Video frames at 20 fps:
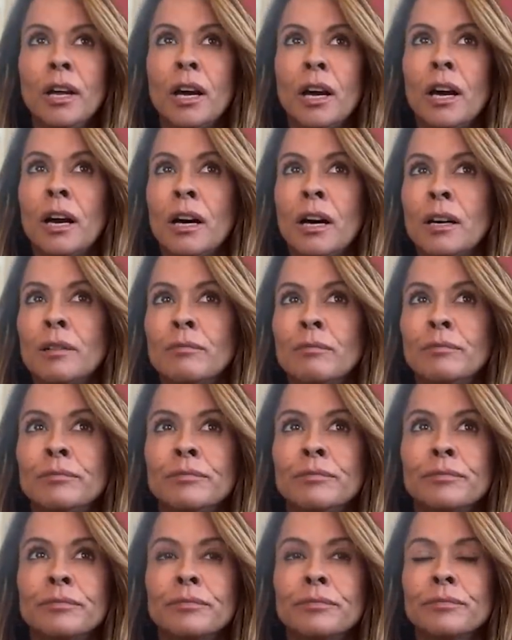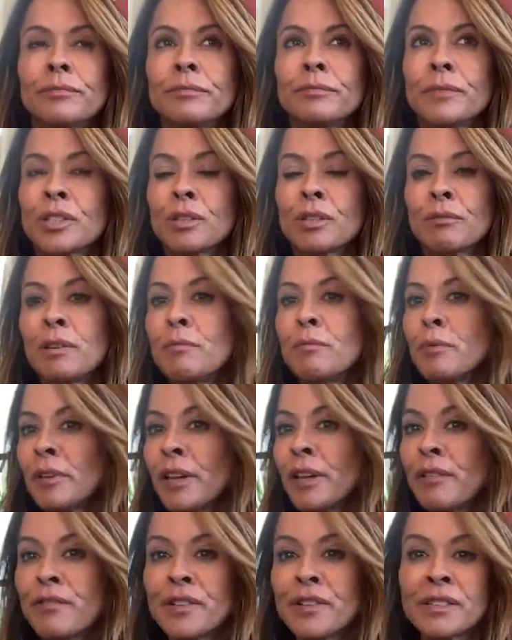
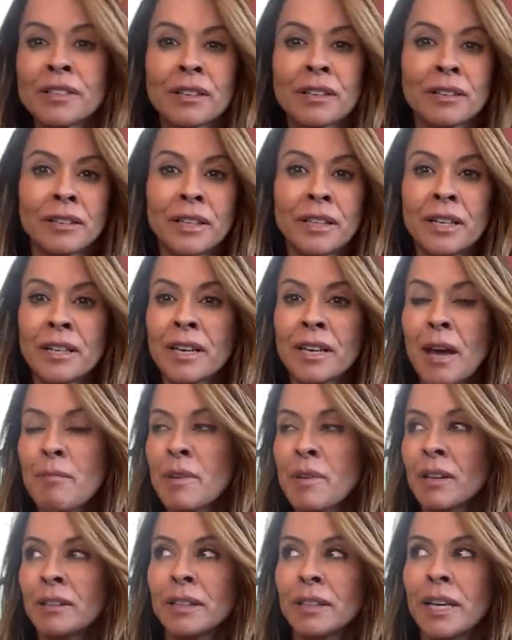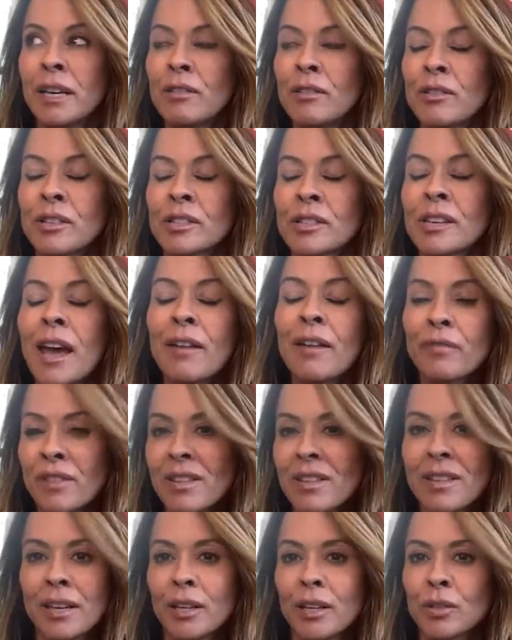cerebrally, physically, chemically, there's
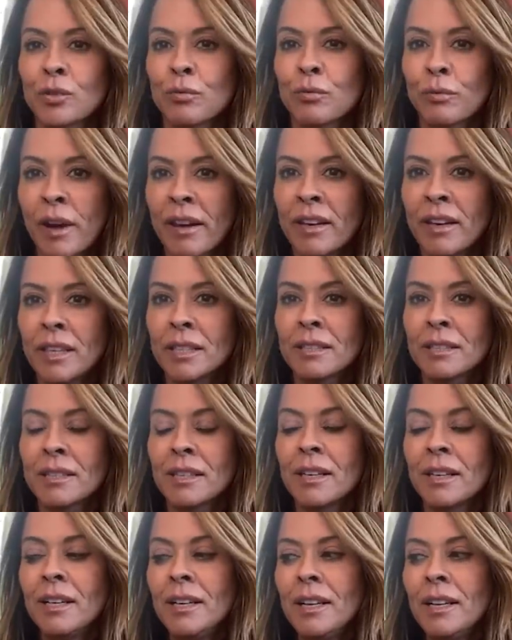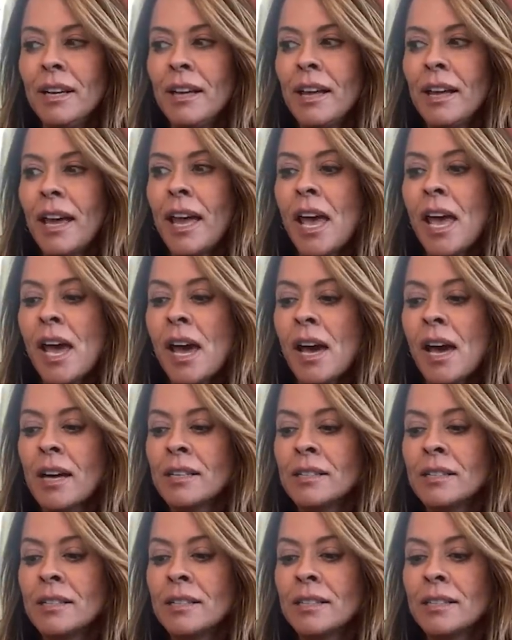everything is right.
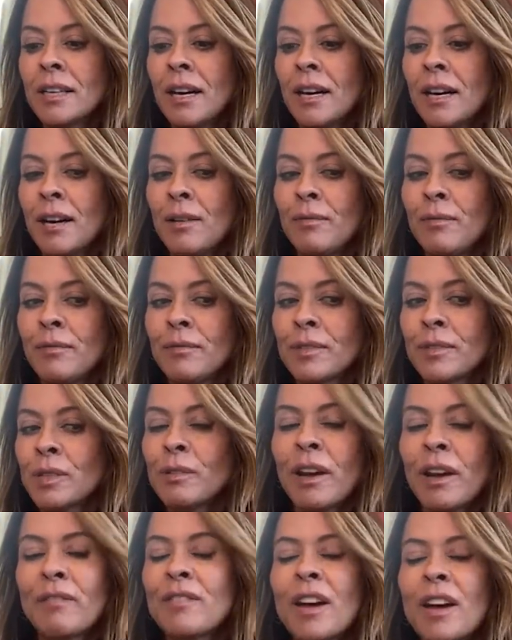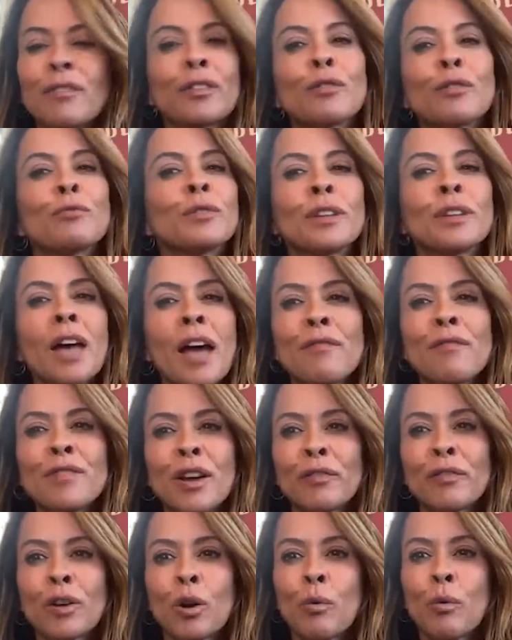And so I've
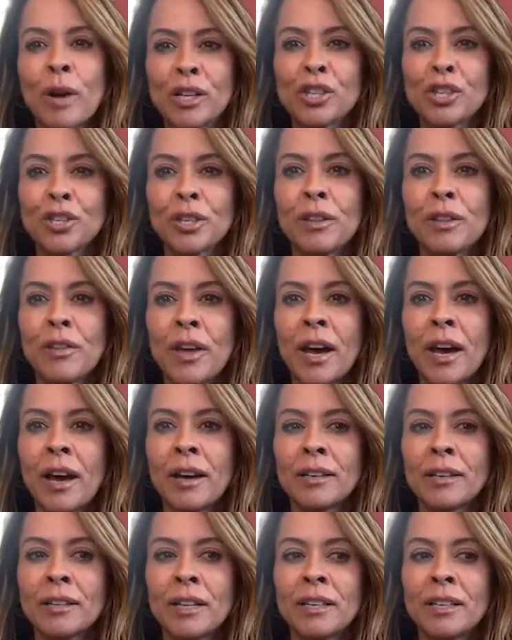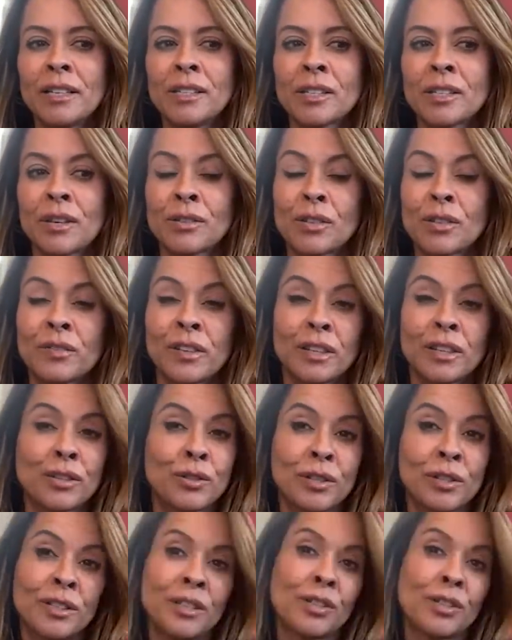never questioned that. And he's also very
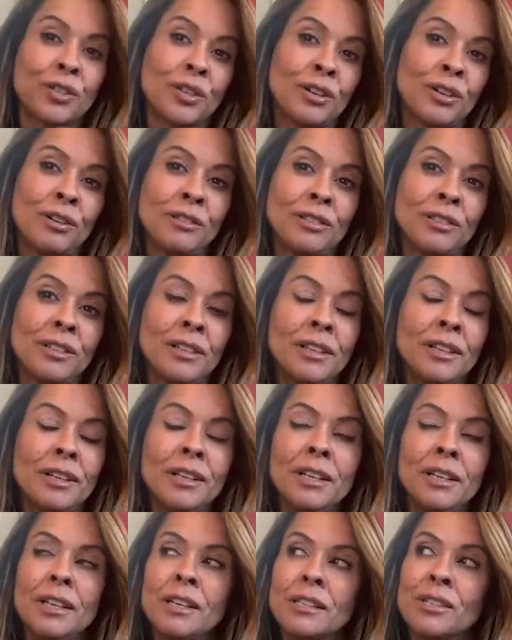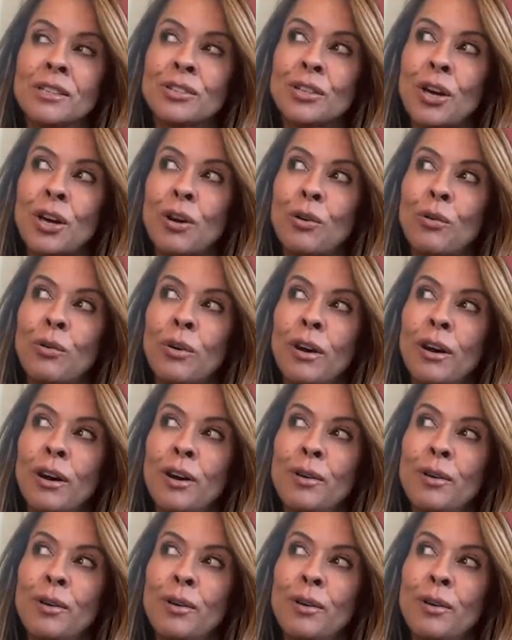traditional. So